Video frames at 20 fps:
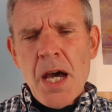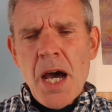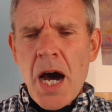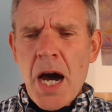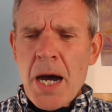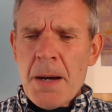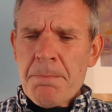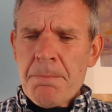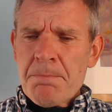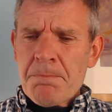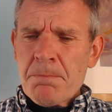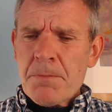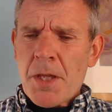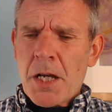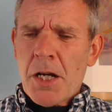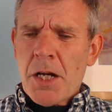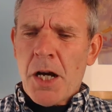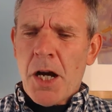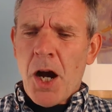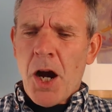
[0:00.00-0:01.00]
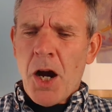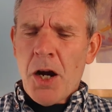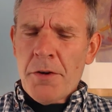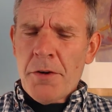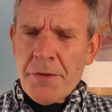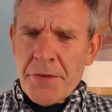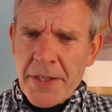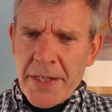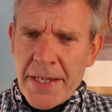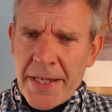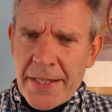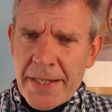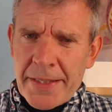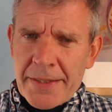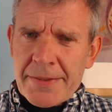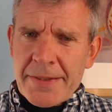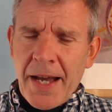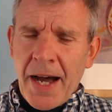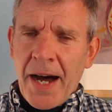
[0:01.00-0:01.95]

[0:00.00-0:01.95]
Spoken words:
Over the years,